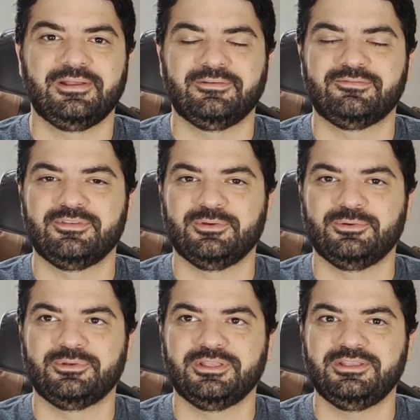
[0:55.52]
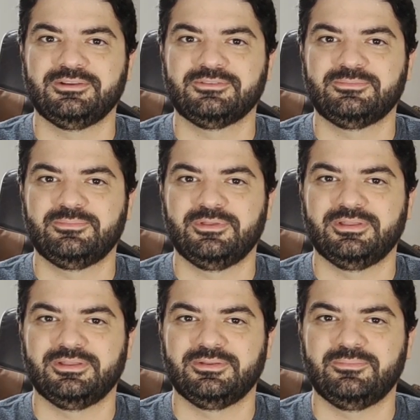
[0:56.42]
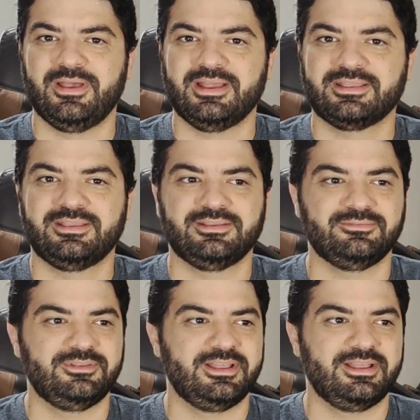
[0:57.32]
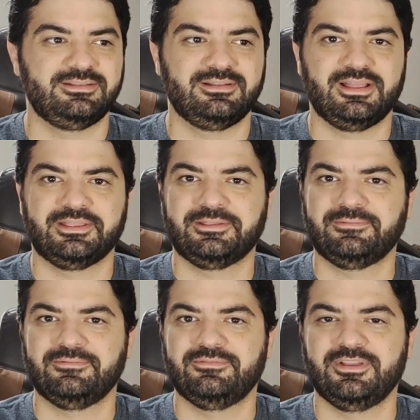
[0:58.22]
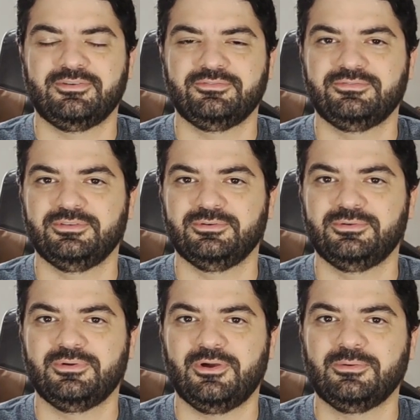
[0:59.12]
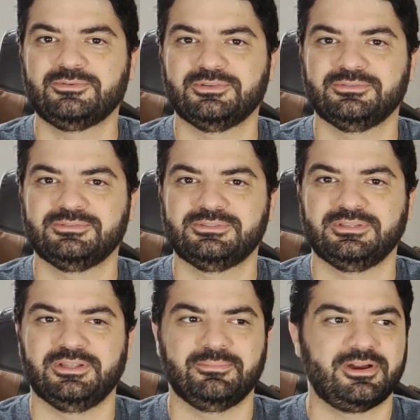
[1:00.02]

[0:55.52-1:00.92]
a few years back, we had like very few options in the